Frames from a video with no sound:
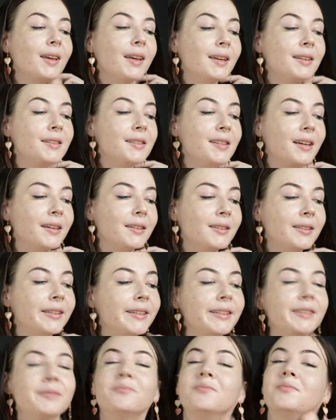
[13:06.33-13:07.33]
Exactly.
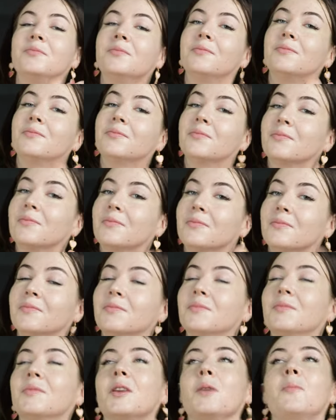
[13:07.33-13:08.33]
Mm.
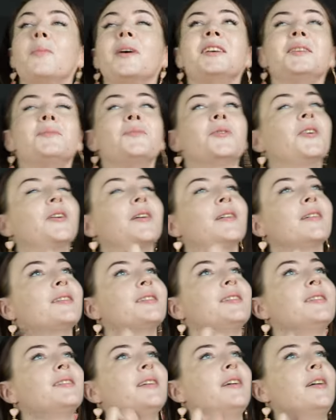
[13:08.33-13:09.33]
Your base
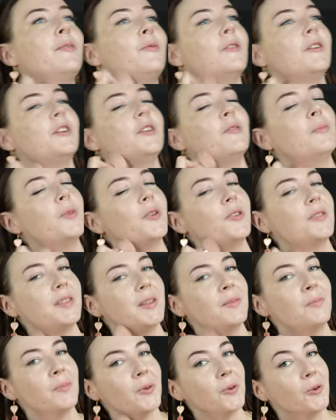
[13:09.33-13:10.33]
products are your most
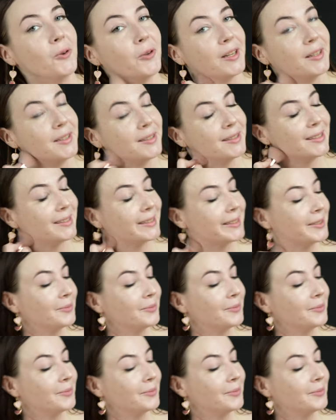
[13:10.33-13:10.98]
important.